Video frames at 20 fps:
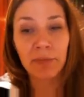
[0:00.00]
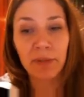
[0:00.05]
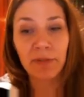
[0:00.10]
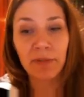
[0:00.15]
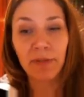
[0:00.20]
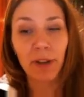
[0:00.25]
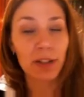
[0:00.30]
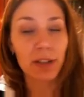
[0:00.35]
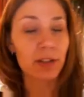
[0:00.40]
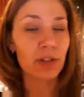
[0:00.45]

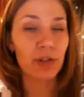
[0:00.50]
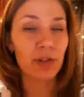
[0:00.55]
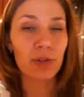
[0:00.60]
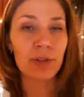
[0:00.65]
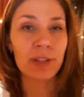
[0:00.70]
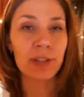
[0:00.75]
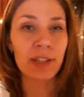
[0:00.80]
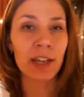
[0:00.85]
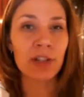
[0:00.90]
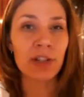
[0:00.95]
In fact, I
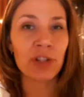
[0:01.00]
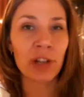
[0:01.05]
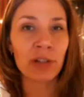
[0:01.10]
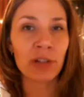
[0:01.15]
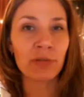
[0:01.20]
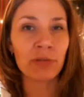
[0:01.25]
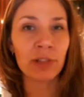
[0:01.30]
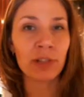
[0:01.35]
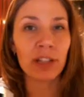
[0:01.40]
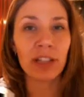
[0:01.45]
shouldn't say
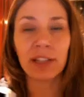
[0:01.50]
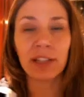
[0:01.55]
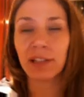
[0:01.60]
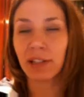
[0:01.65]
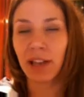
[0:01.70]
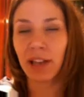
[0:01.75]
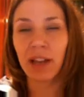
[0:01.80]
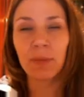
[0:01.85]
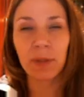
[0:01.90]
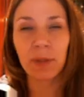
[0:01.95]
generally,
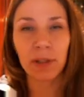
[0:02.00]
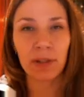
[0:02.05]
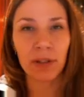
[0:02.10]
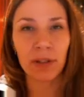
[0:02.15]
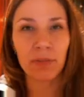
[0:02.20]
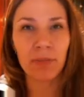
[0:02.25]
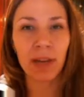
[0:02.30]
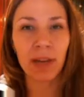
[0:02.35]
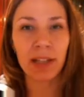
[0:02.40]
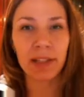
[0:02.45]
it's an
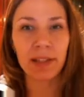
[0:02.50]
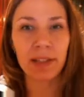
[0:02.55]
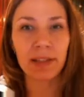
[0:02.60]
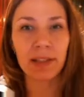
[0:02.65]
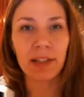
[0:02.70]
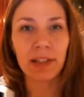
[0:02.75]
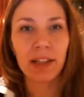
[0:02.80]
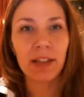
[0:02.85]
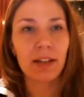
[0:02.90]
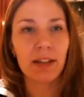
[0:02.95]
absolute
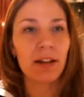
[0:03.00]
must.